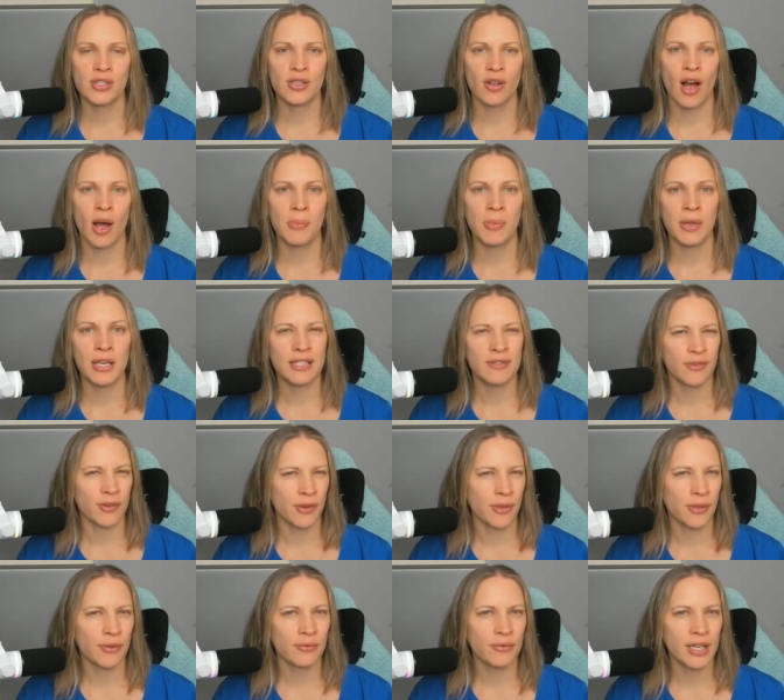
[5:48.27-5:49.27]
topics for
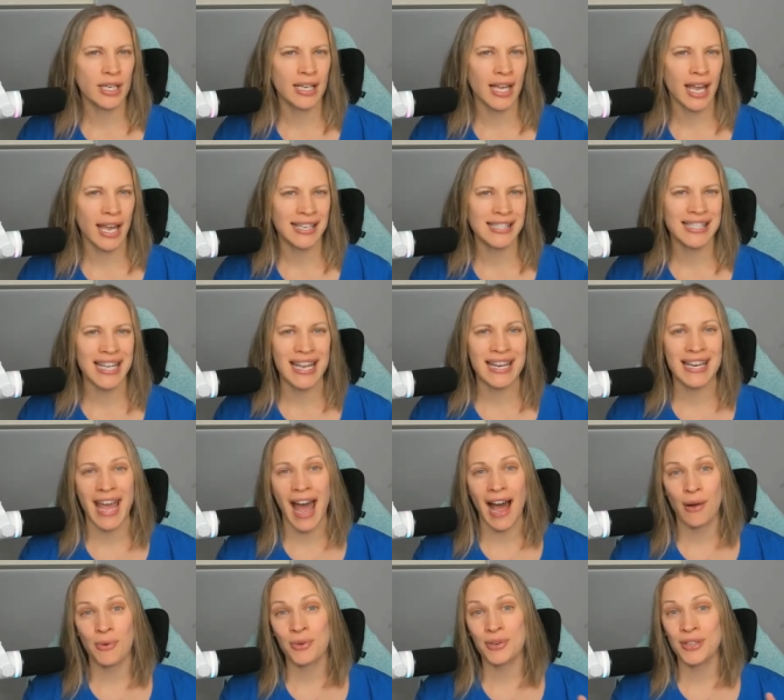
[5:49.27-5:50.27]
3 days, an
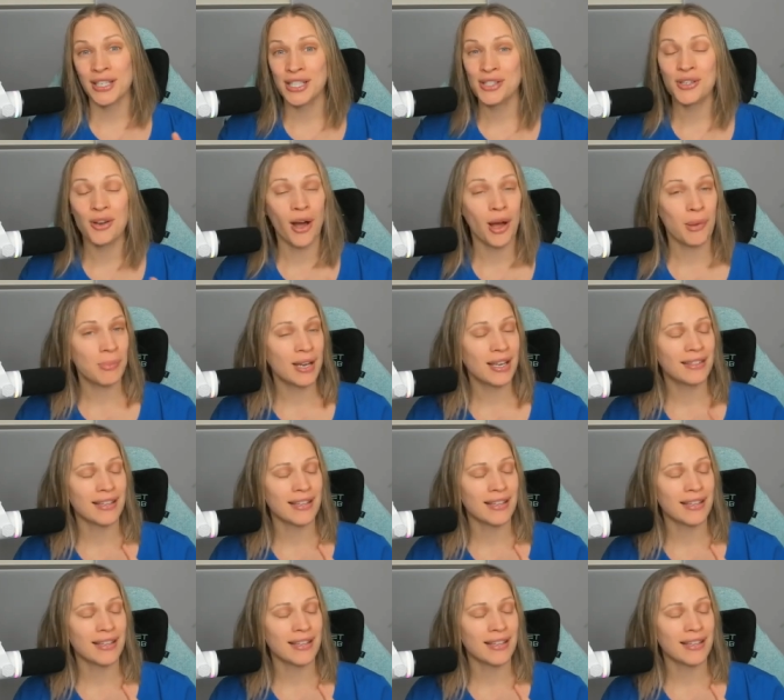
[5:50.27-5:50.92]
hour each topic.